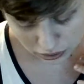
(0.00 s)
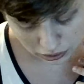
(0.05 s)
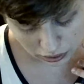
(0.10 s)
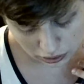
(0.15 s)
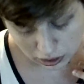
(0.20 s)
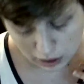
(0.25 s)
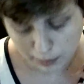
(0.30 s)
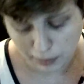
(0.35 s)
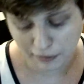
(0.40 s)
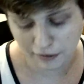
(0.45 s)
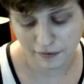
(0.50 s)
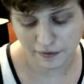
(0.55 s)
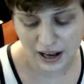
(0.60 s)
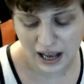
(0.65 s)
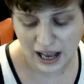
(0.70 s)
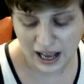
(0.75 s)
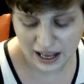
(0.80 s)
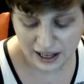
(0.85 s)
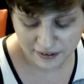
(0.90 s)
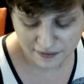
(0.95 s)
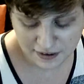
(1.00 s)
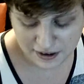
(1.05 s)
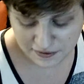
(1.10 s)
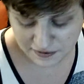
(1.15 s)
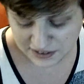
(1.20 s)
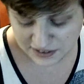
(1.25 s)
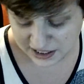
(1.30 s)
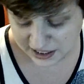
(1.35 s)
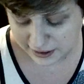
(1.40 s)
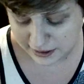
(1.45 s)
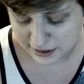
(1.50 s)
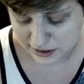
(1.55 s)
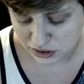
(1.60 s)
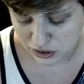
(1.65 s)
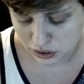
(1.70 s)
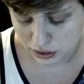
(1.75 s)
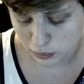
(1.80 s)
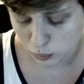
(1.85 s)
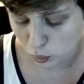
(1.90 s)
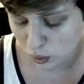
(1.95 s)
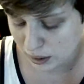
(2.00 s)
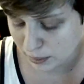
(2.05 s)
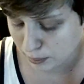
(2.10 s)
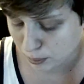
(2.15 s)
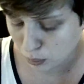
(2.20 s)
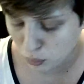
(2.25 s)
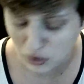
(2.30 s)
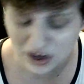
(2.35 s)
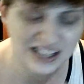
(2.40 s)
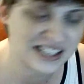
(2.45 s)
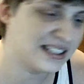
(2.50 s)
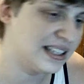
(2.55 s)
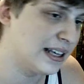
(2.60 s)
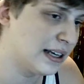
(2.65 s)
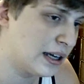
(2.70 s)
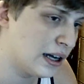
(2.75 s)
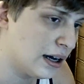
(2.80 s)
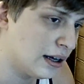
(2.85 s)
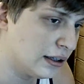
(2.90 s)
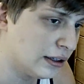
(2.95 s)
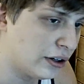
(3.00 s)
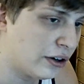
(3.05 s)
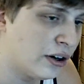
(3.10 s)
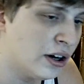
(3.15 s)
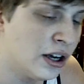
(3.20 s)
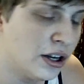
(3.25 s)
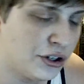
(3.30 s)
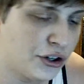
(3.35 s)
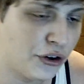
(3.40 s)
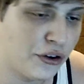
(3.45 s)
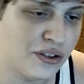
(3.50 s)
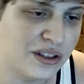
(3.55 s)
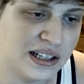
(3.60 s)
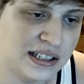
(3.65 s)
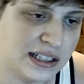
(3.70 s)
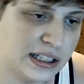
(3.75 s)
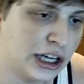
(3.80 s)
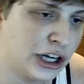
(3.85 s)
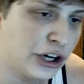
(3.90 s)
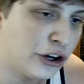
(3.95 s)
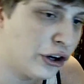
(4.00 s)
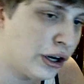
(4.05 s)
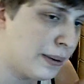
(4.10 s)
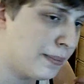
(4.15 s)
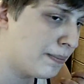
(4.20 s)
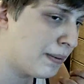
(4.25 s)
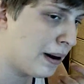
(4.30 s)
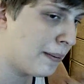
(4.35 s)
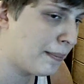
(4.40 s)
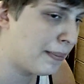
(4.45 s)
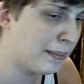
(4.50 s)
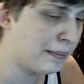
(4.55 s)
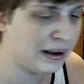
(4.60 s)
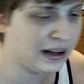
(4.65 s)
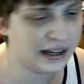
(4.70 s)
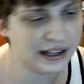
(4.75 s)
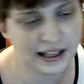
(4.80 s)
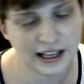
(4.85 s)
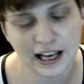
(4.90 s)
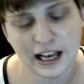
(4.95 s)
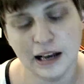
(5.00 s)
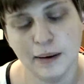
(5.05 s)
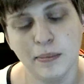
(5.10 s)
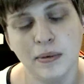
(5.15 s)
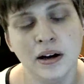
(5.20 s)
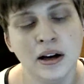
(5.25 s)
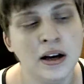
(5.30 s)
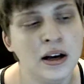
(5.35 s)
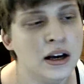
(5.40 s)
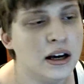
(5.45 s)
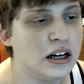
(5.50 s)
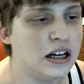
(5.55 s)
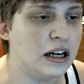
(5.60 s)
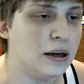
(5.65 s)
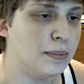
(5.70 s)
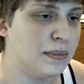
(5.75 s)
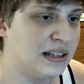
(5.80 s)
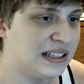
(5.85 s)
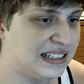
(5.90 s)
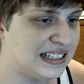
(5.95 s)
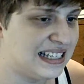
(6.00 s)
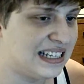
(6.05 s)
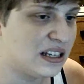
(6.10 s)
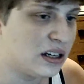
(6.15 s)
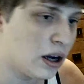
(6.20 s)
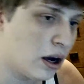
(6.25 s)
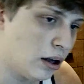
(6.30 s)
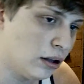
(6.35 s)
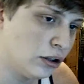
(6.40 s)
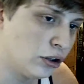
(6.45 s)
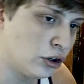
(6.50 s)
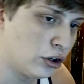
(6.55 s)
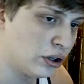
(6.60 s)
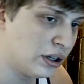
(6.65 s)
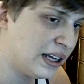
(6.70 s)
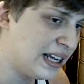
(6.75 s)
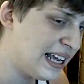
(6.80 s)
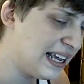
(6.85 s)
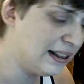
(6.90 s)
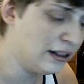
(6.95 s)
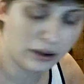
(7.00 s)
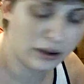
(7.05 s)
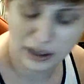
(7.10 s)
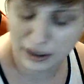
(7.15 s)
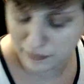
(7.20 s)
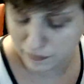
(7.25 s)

Number 15 is what bracelet color during the security puppet minigame is the color he looking